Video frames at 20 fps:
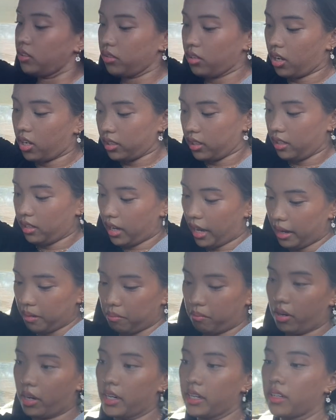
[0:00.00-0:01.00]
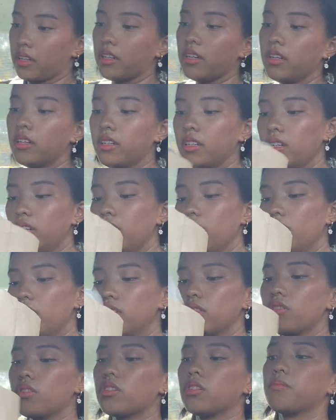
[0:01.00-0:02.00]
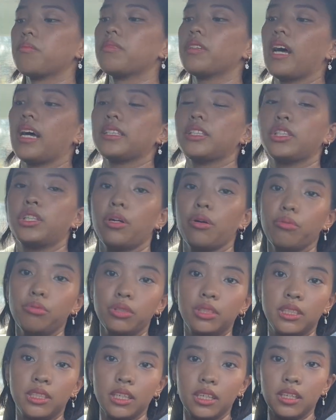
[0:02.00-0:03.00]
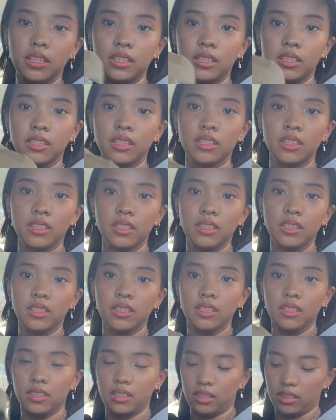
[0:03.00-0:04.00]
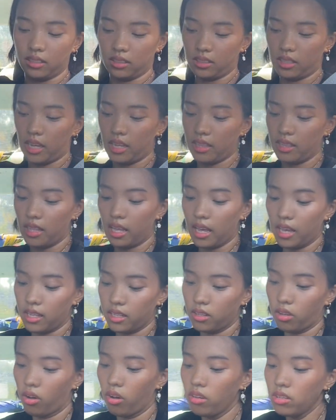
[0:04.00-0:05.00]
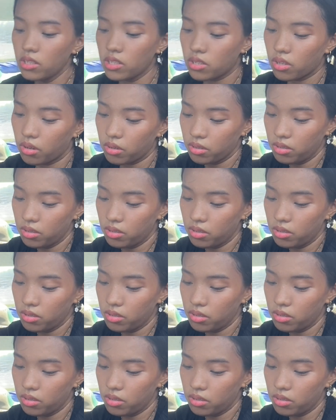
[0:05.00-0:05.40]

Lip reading: got in Landmark some nachos, and then also